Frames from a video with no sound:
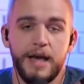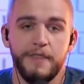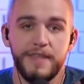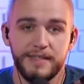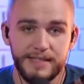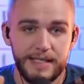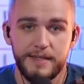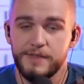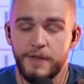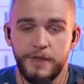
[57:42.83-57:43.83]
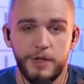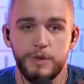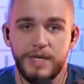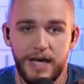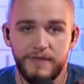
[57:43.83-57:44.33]
Uh, this is the
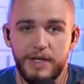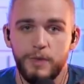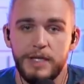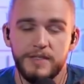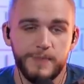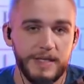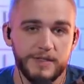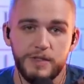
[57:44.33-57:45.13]
new covenant when he speaks